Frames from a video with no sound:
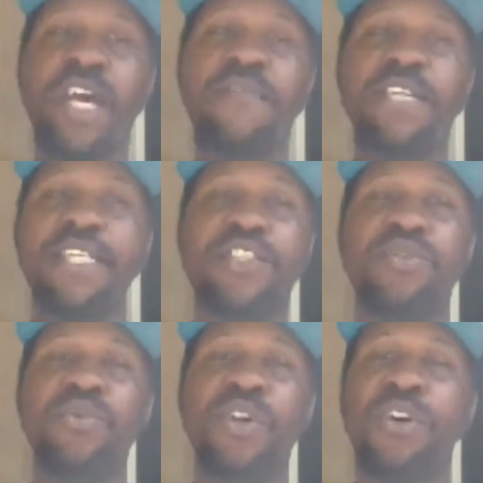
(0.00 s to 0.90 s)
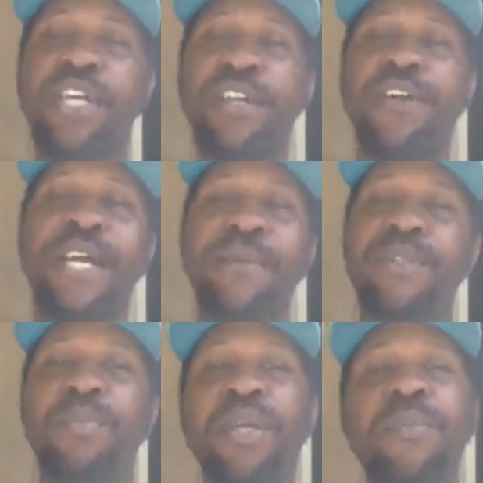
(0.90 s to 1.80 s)
Go live They get you, you know,
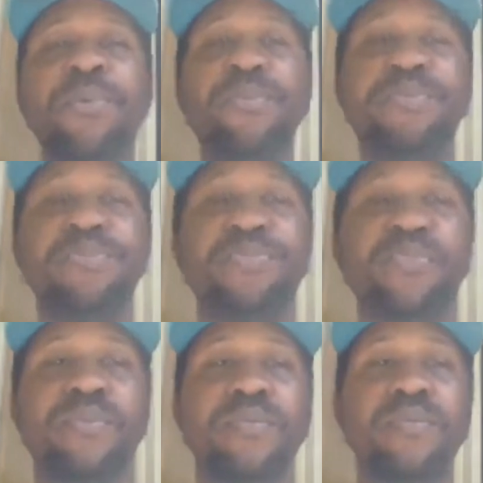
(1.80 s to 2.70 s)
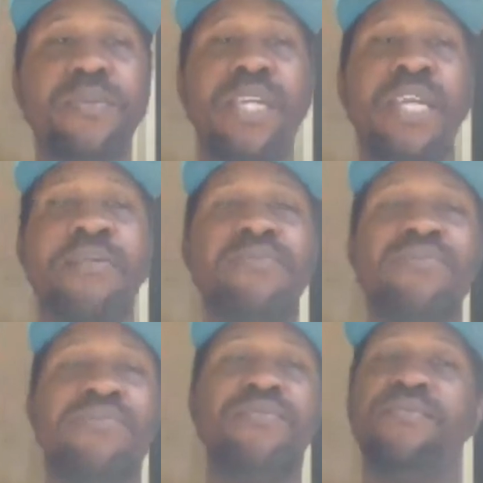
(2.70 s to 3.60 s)
interact with the people
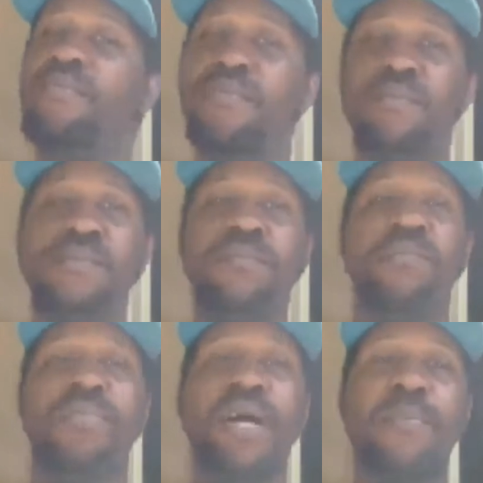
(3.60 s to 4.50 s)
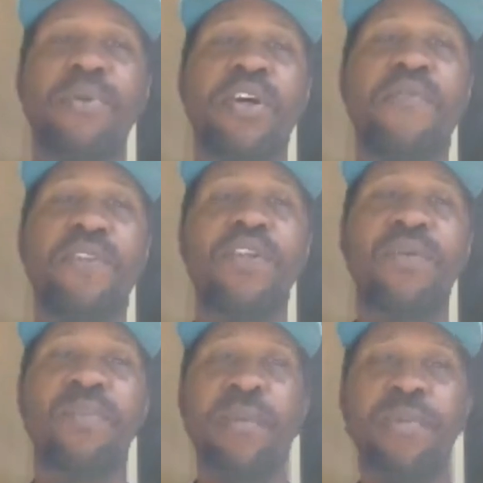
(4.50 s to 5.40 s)
and pop it off
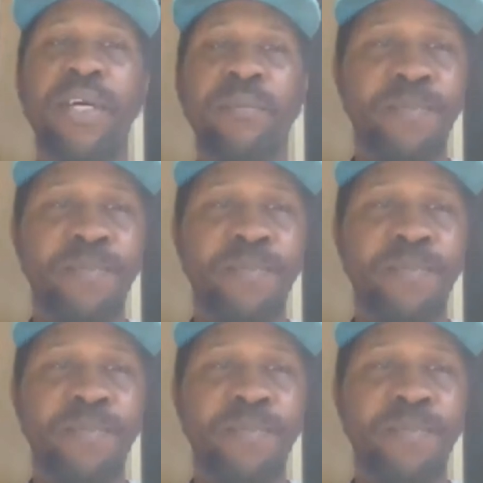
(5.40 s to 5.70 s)
a little bit.